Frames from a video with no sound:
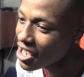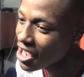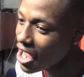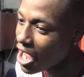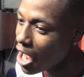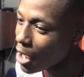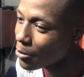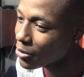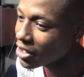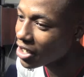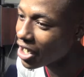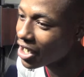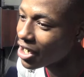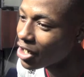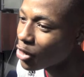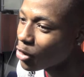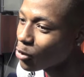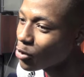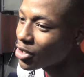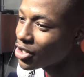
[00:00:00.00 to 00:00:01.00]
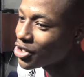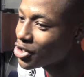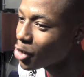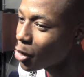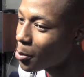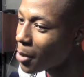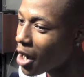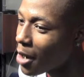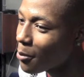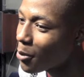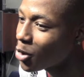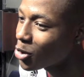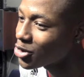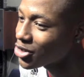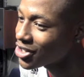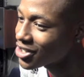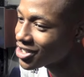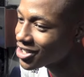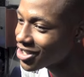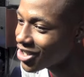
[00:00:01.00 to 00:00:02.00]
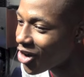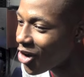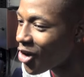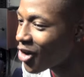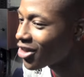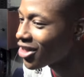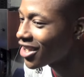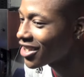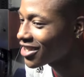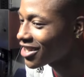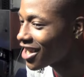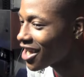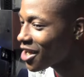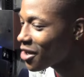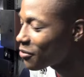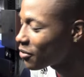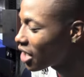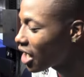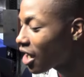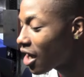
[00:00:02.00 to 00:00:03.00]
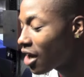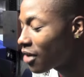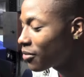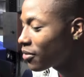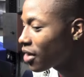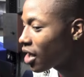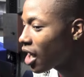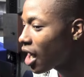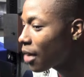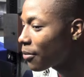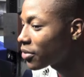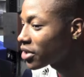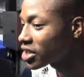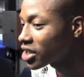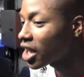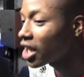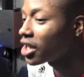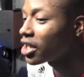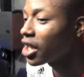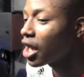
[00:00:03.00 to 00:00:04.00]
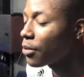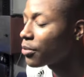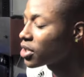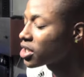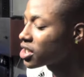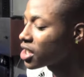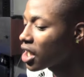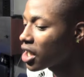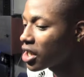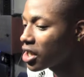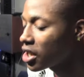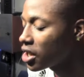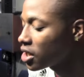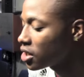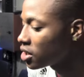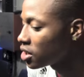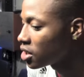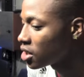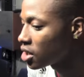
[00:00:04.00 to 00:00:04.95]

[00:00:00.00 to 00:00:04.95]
I'm a guy that don't really show my emotions all like that. My, I'm I'm excited. I'm excited, and